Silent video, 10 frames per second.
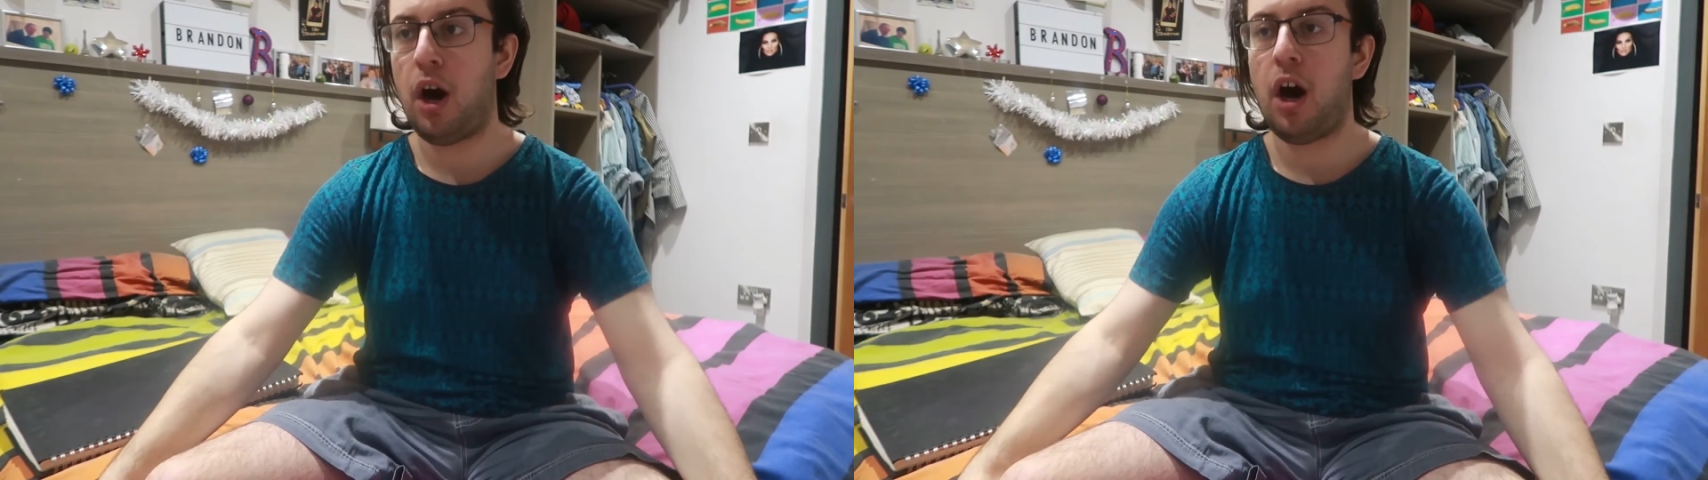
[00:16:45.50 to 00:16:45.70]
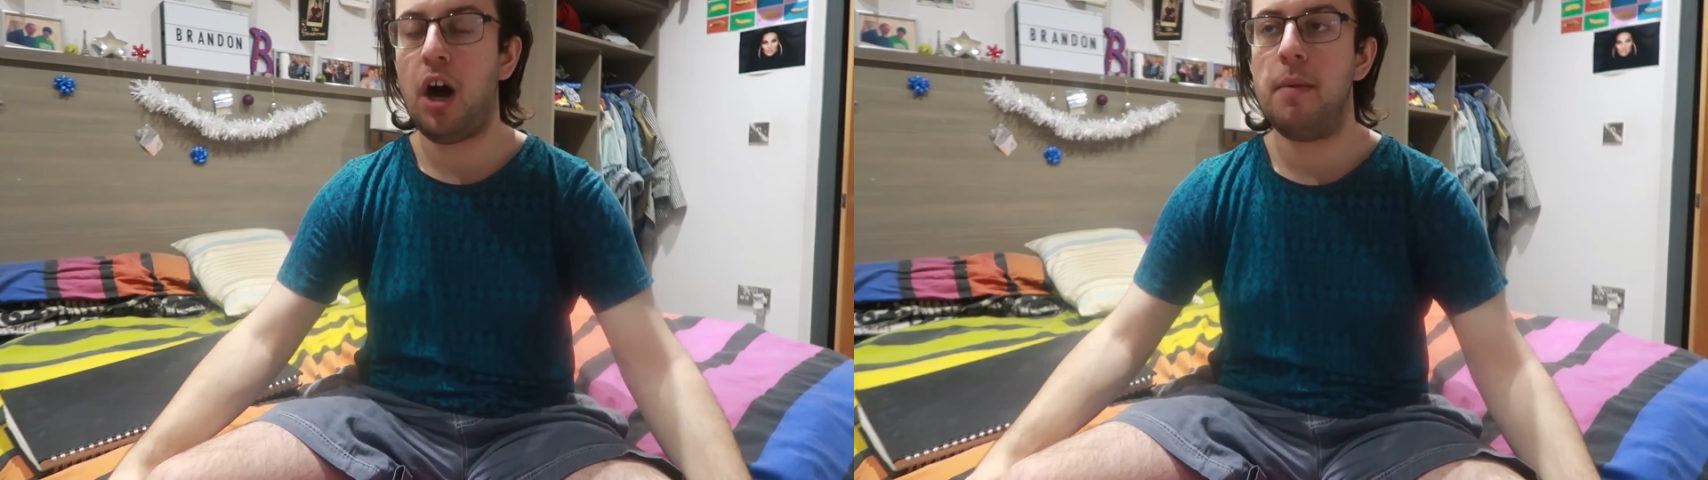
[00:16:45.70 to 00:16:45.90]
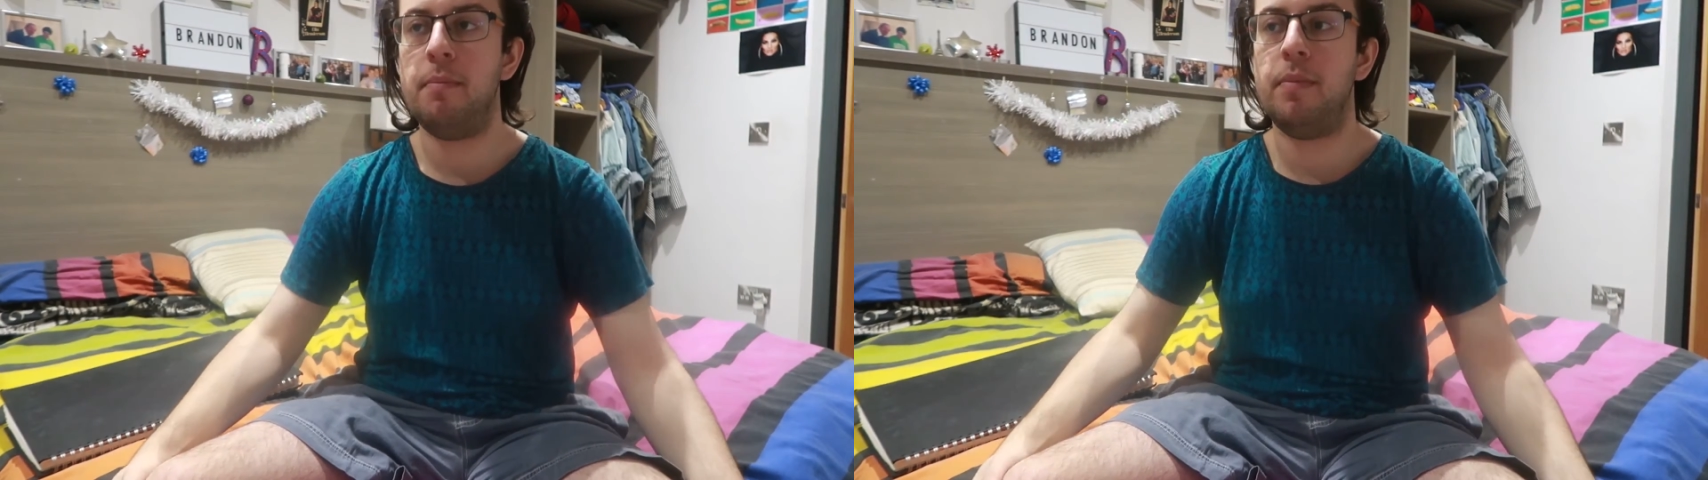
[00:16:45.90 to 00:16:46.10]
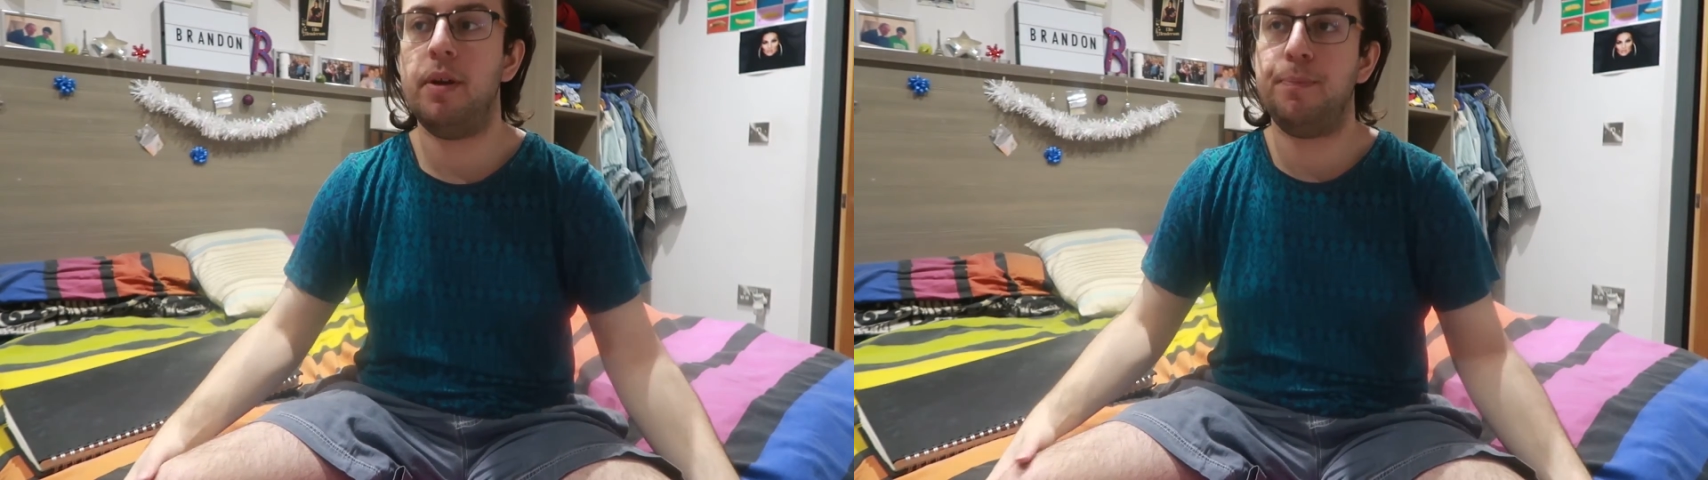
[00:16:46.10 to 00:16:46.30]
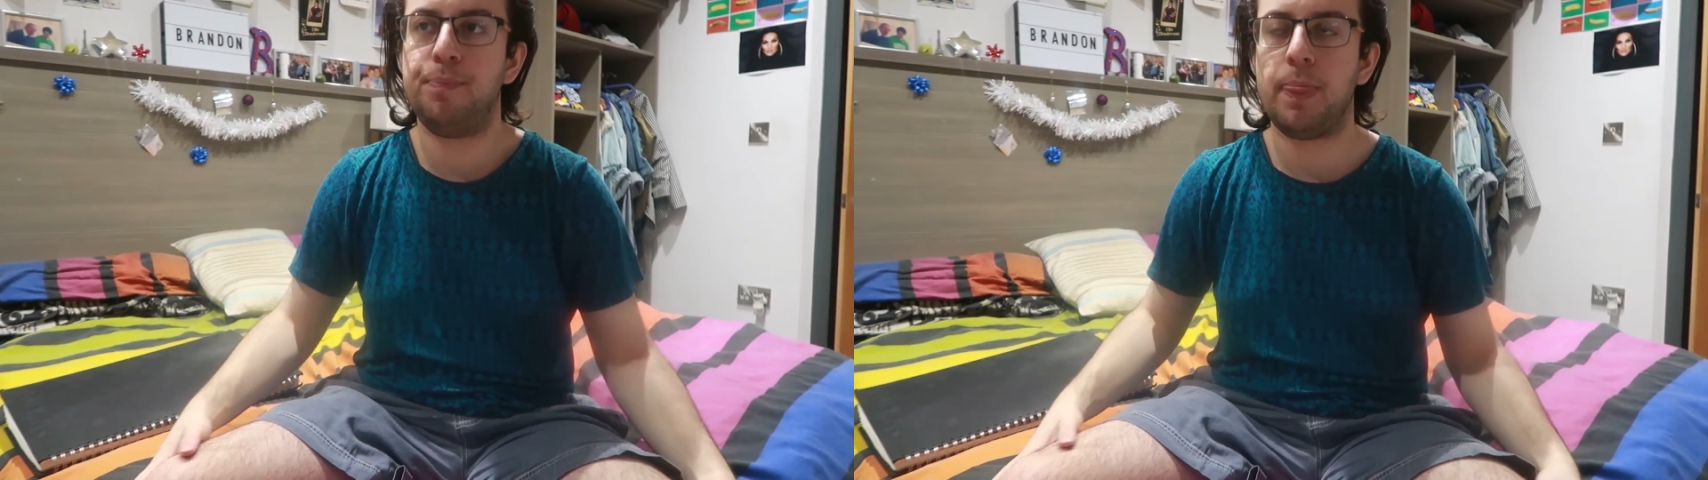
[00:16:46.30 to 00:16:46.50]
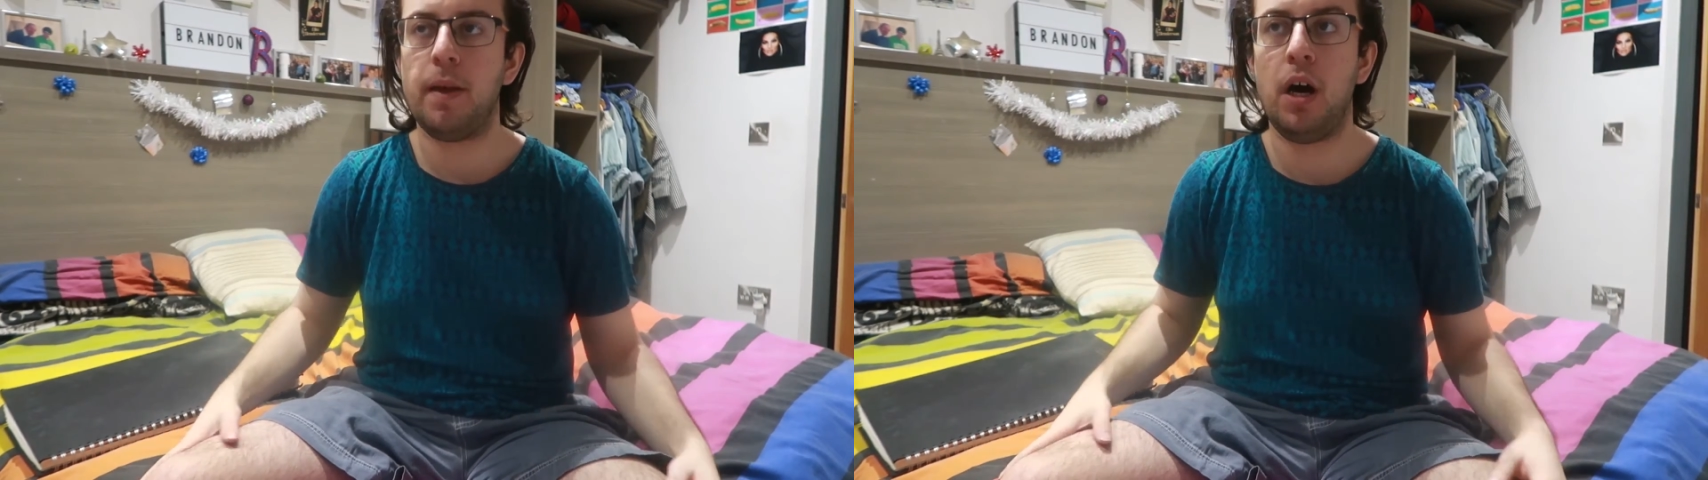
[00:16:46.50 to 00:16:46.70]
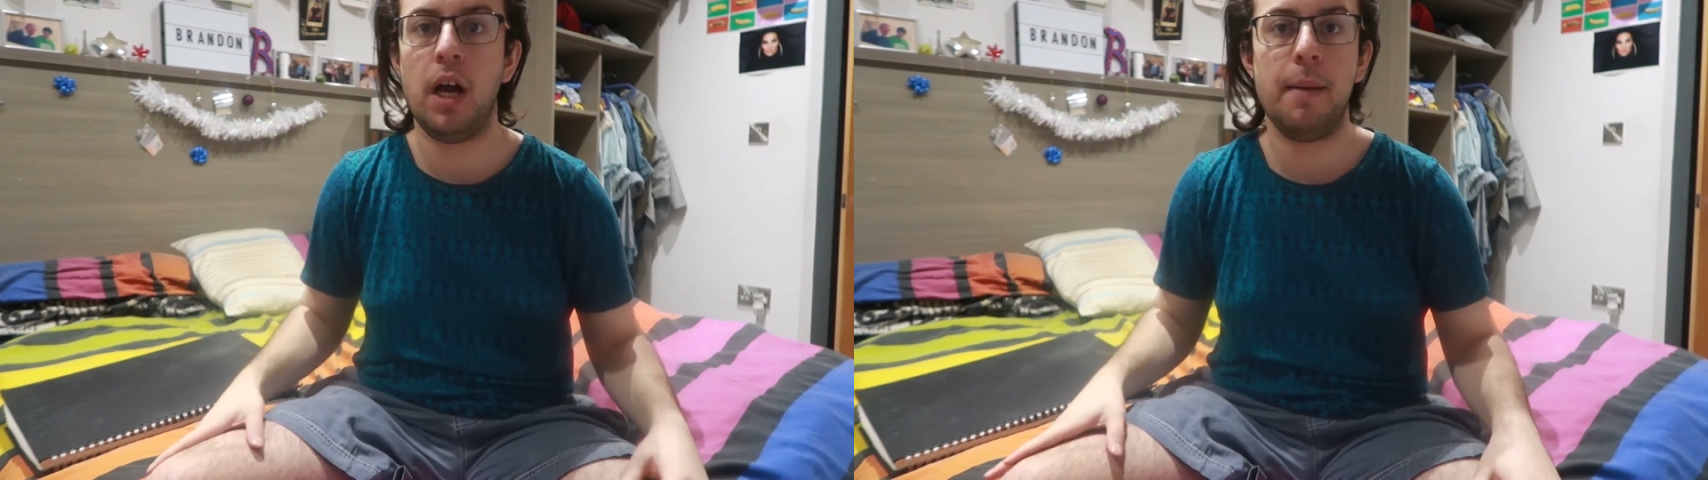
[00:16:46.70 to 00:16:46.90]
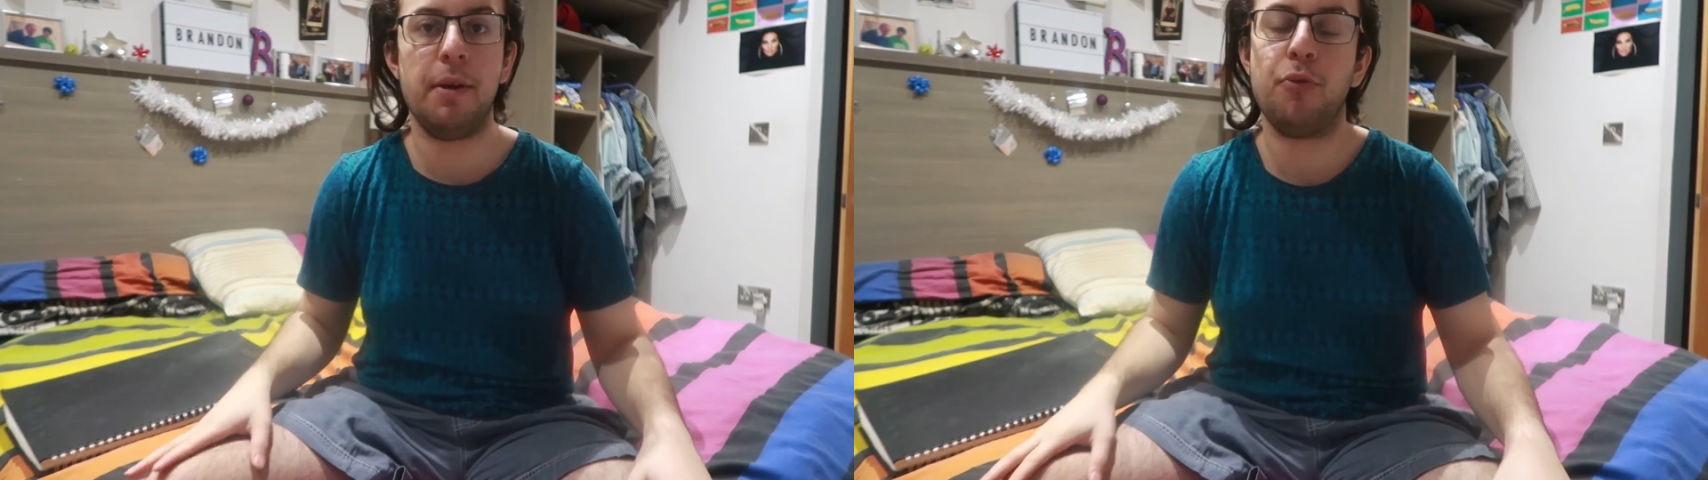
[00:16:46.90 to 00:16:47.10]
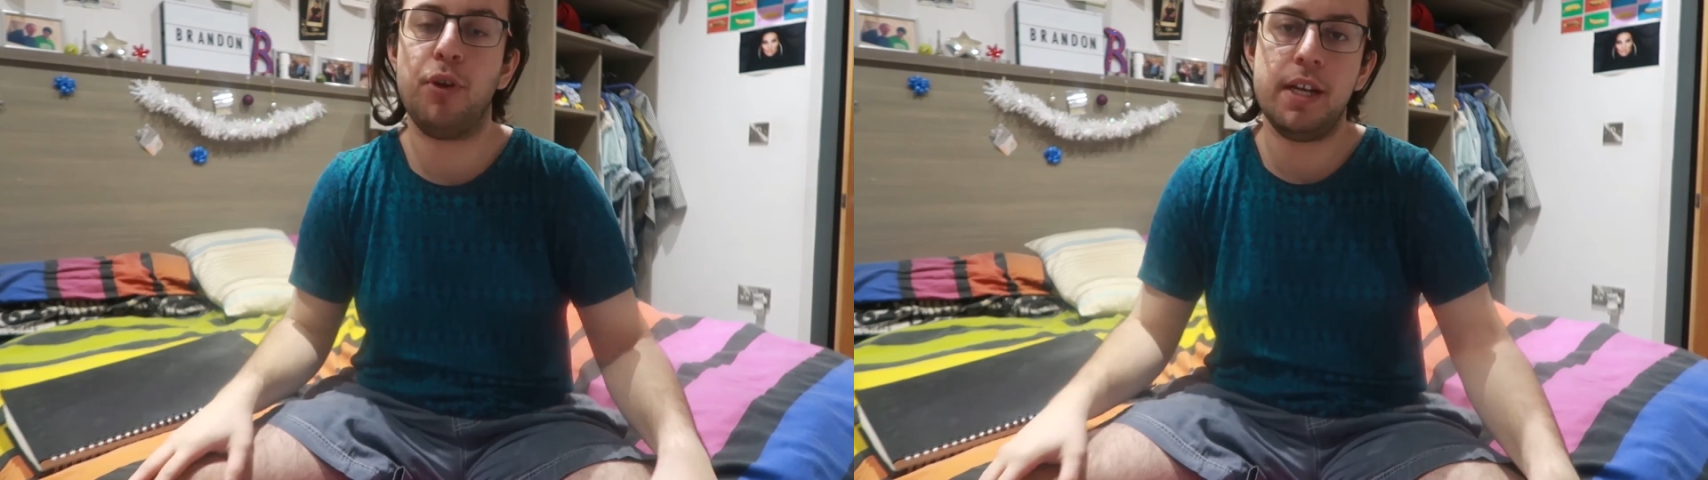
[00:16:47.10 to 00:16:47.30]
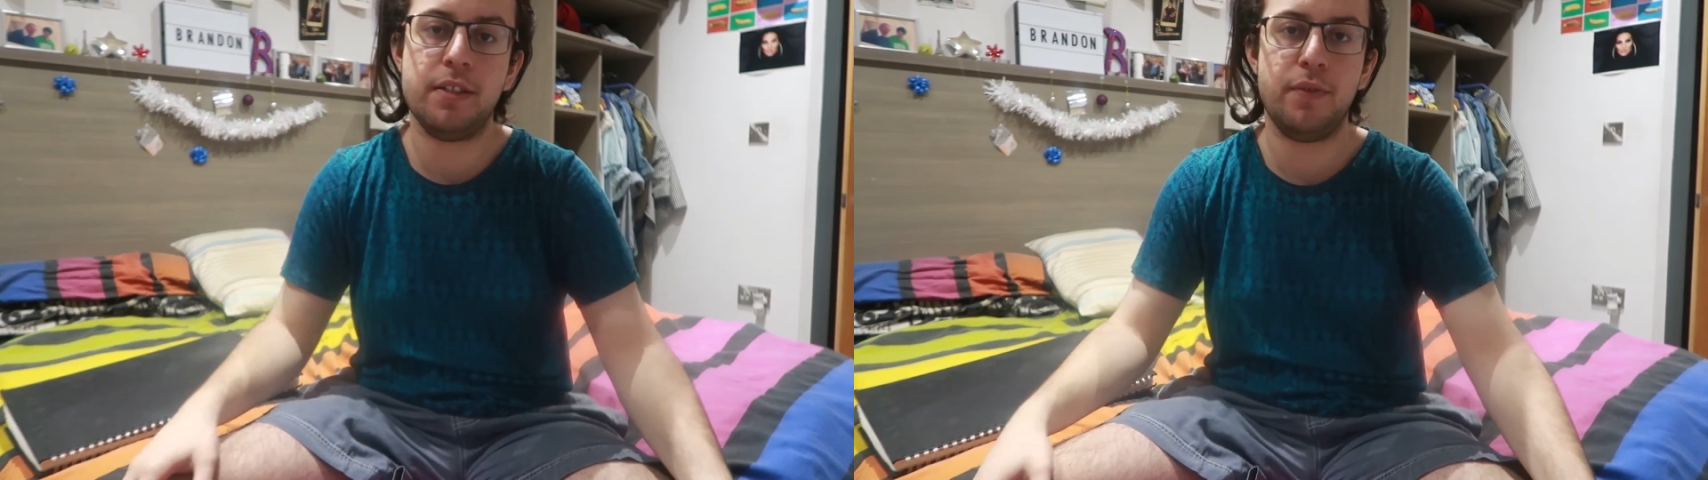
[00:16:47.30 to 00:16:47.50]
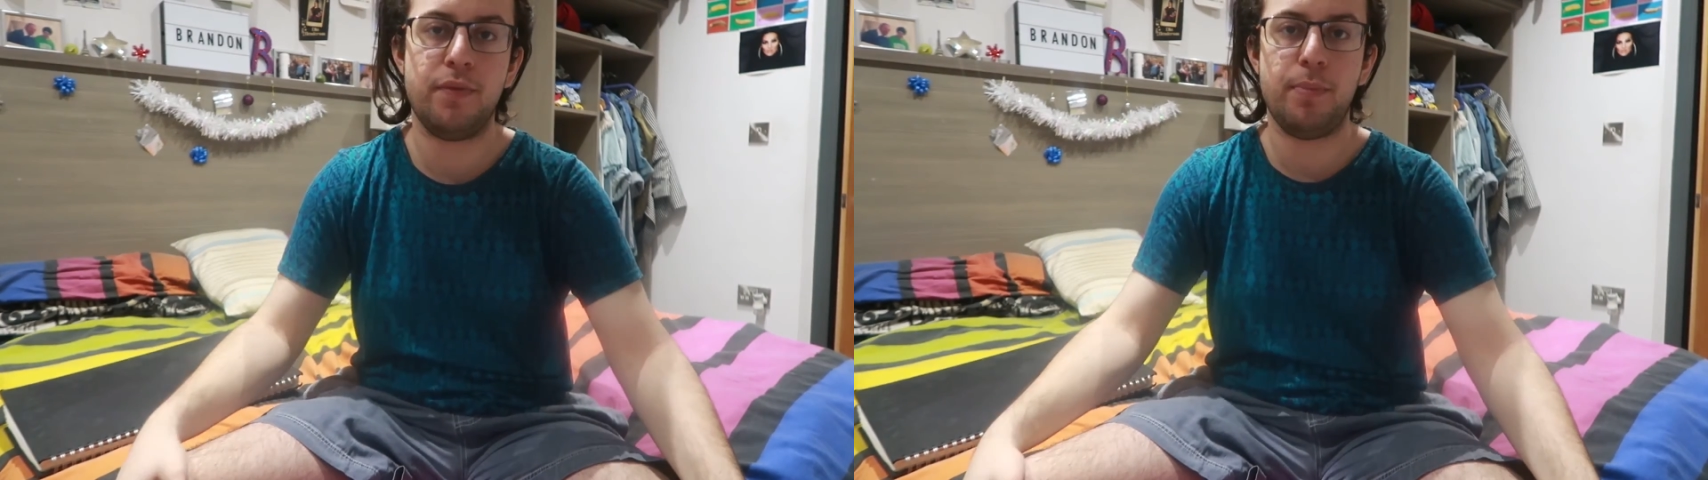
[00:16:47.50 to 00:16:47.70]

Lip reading: I am a creative